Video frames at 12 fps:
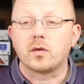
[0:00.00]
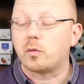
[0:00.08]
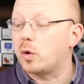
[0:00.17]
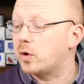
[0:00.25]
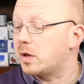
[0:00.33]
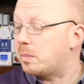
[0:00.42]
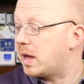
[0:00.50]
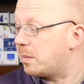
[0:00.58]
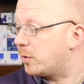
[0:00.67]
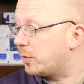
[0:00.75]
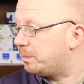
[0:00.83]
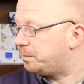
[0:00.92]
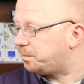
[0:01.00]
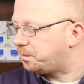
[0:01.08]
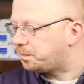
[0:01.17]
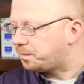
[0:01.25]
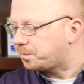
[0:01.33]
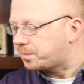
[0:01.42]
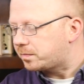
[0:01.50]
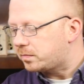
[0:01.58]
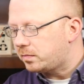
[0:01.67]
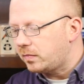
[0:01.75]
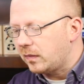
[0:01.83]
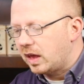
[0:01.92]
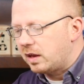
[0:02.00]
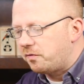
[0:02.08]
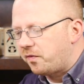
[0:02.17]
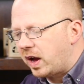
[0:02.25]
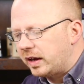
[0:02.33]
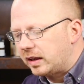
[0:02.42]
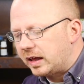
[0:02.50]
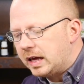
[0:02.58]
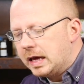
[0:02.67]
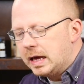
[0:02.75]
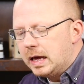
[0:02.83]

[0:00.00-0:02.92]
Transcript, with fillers: the Rhodia paper. And finally,